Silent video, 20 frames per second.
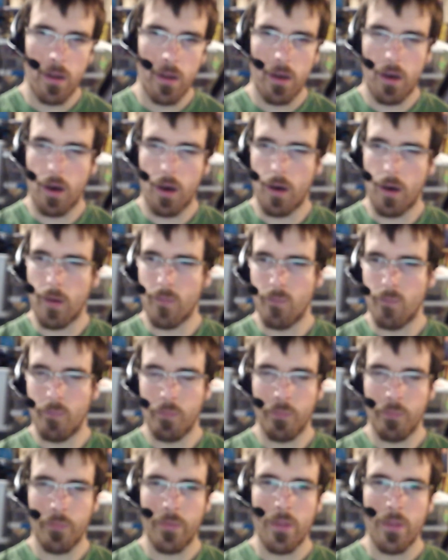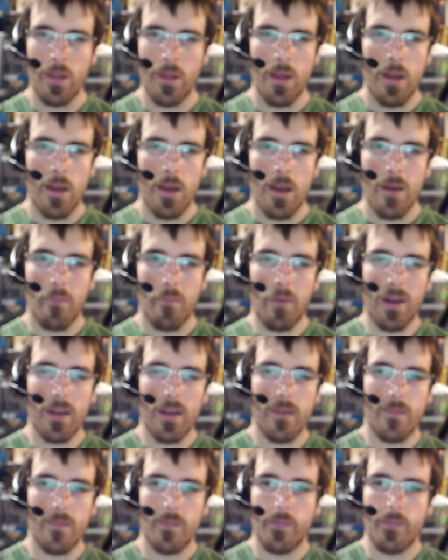Um, but
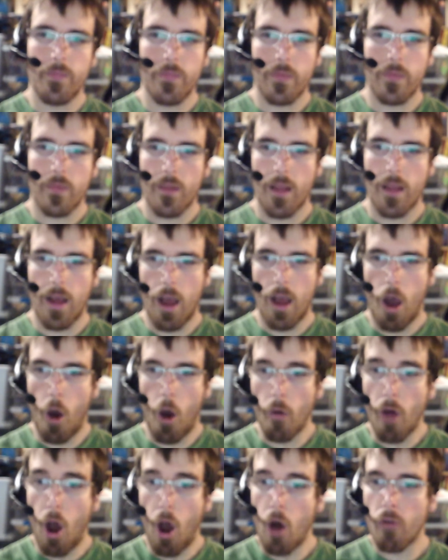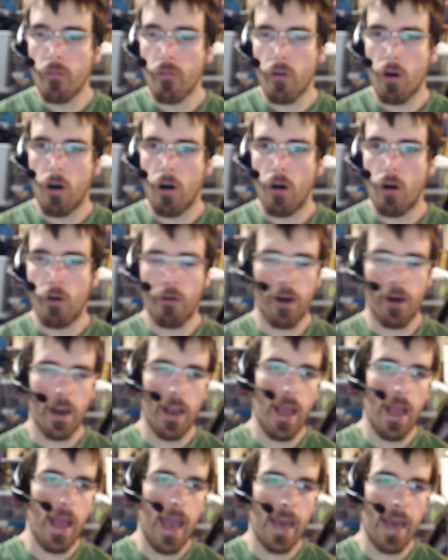overall,
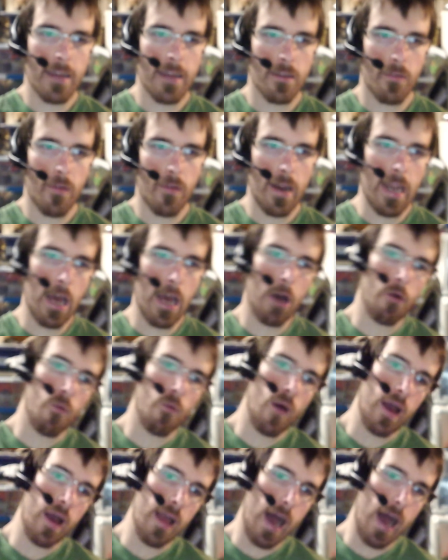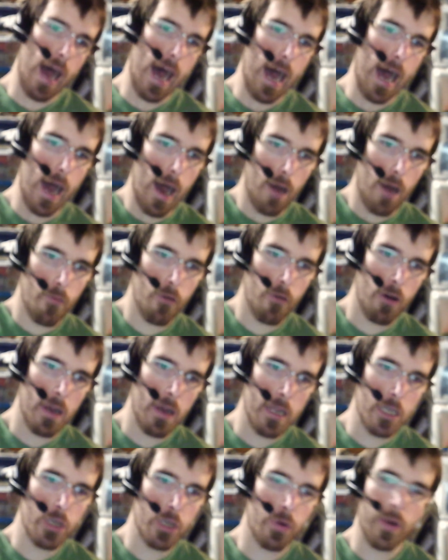as of right now, I'm really
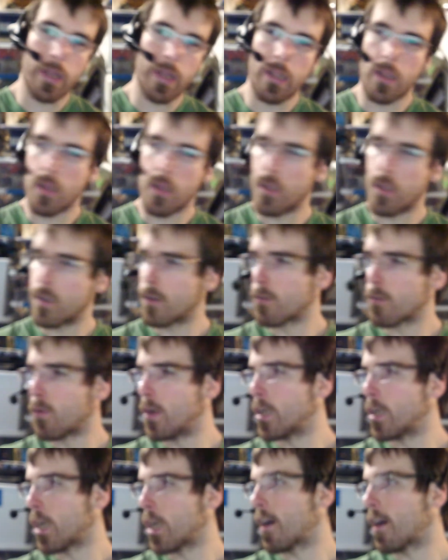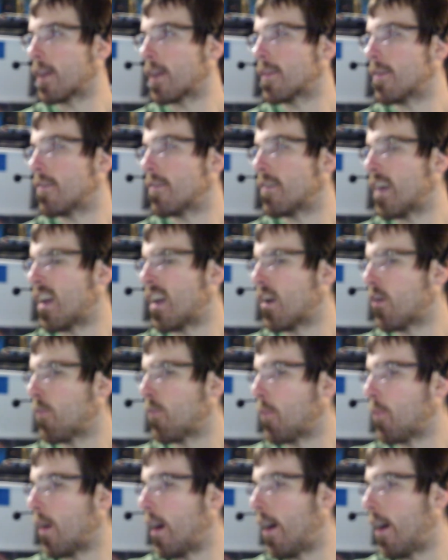enjoying the Switch. I like the setup.
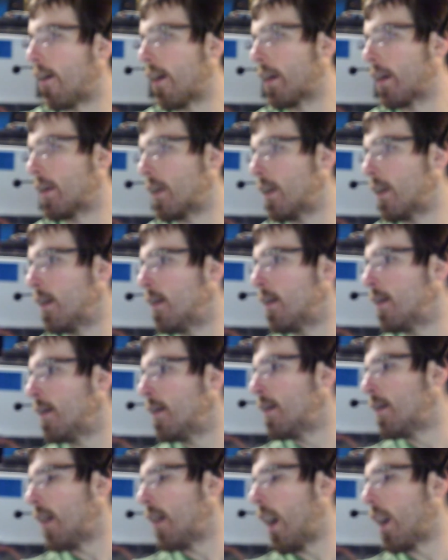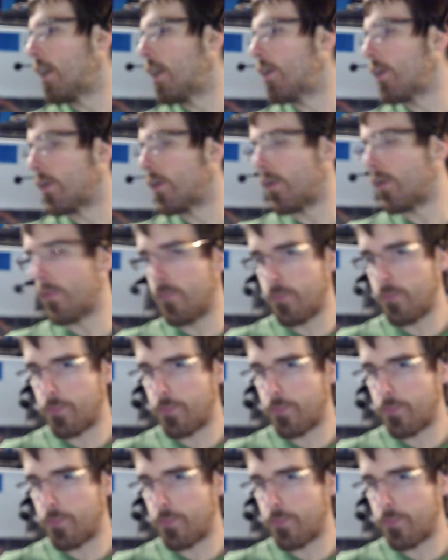I like how you can.